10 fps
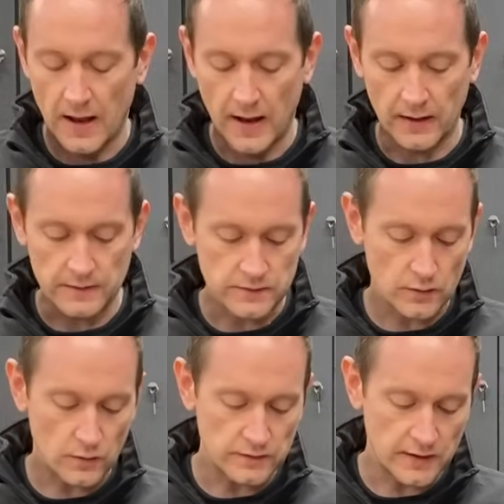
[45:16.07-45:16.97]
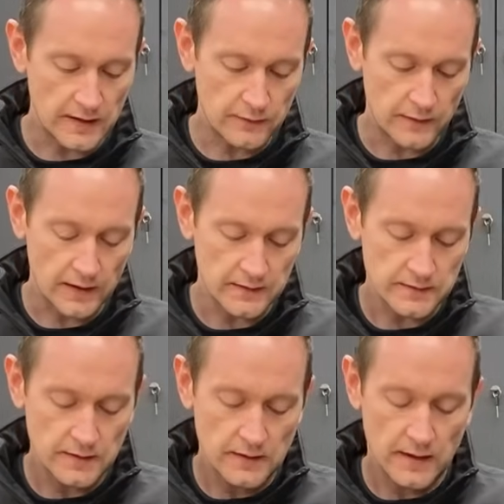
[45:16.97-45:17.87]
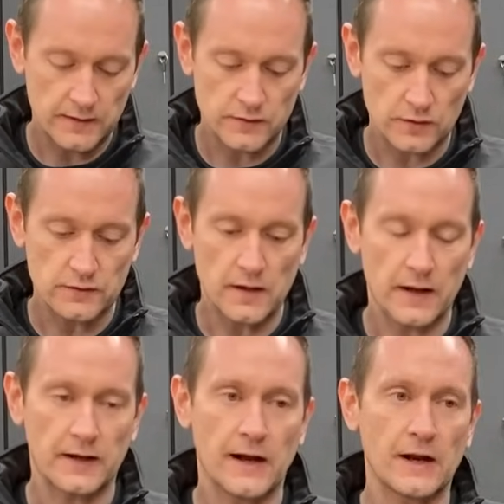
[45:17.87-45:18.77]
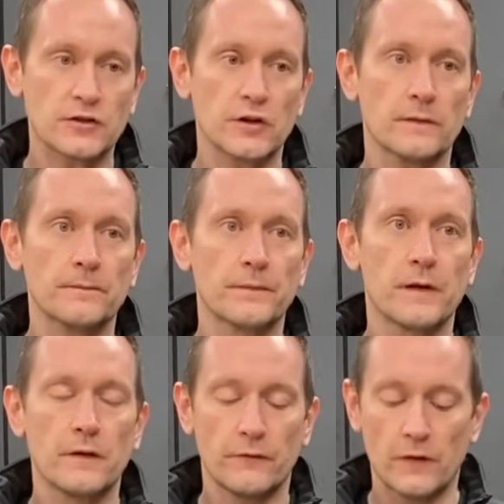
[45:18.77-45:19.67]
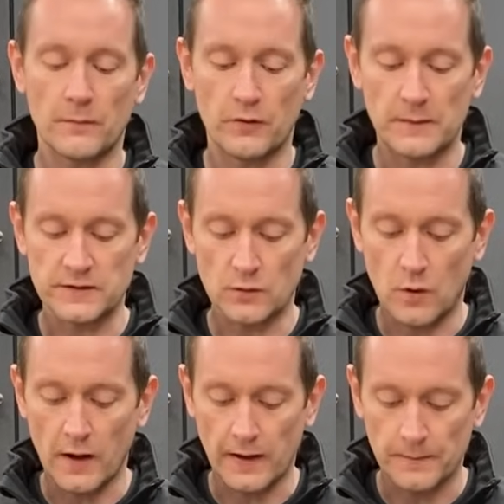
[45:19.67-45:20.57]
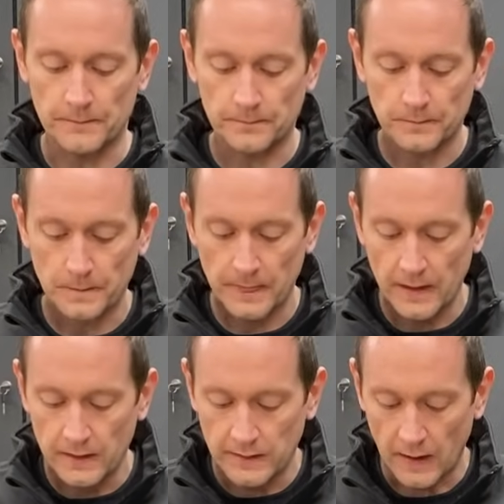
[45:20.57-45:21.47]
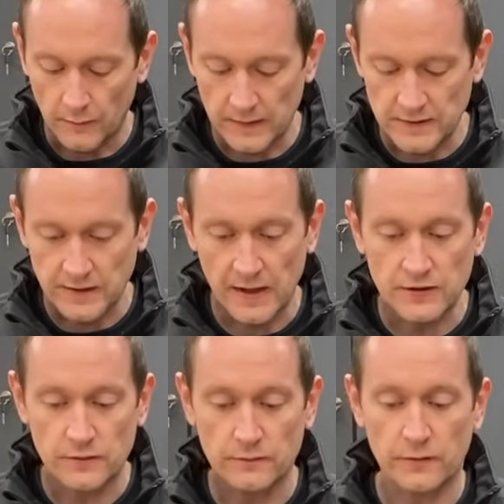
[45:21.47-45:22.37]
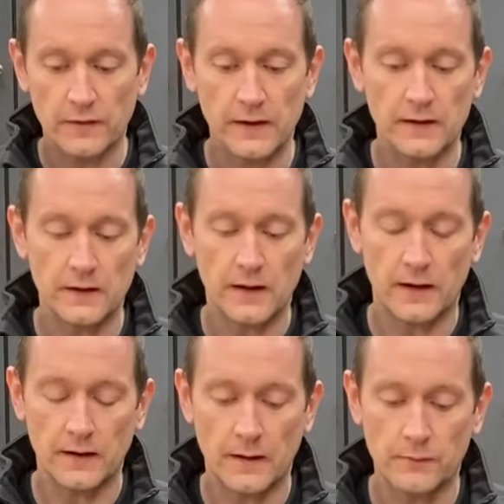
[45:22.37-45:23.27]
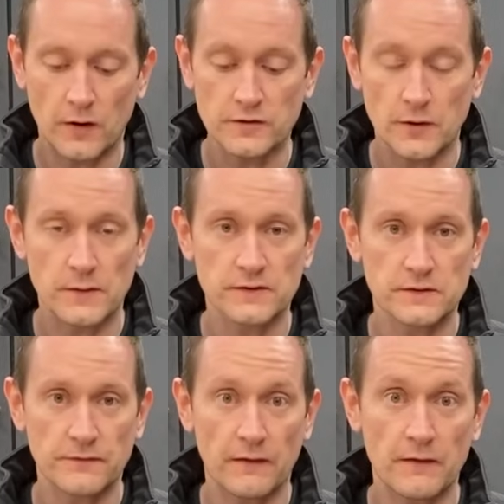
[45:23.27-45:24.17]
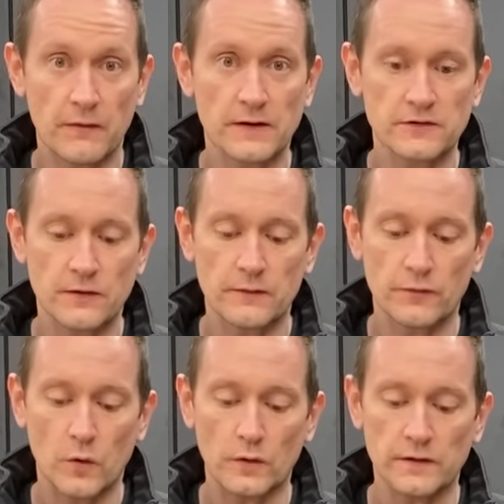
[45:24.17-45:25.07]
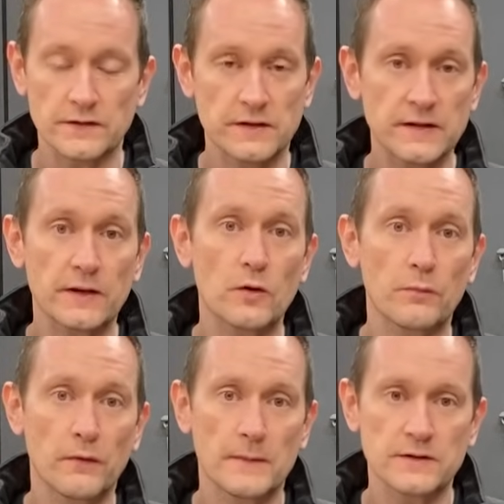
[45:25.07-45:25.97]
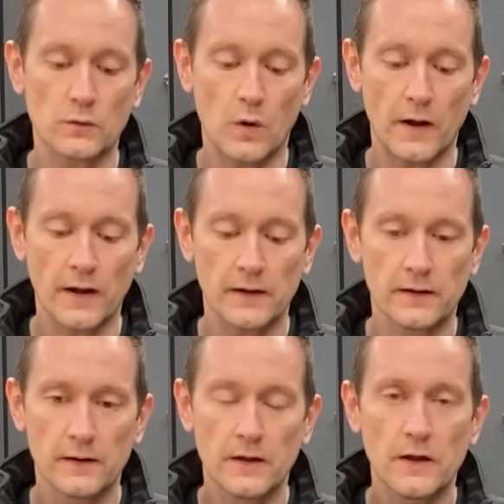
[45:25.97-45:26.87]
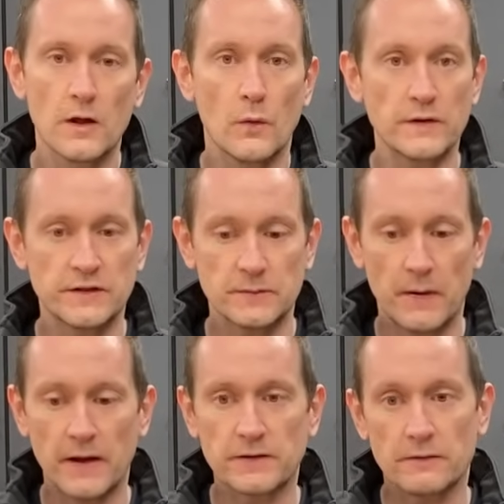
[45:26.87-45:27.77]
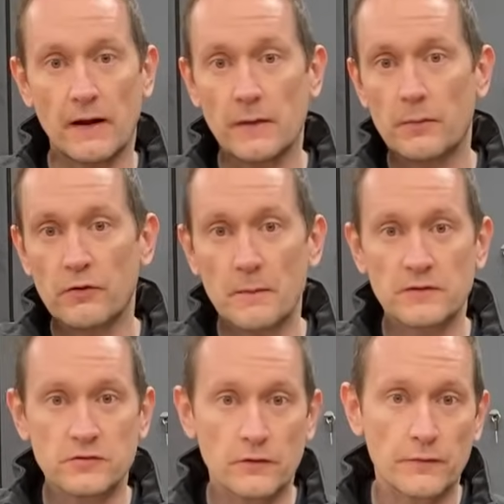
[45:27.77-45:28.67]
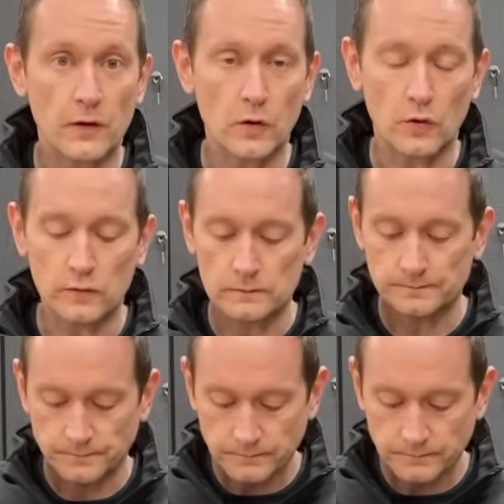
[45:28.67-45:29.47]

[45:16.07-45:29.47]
and underneath it, it's got a connection for the perimeter wire. Now, the installation for the Ambrogio is very, very straightforward. There's a single perimeter wire which is pegged around the perimeter of the lawn,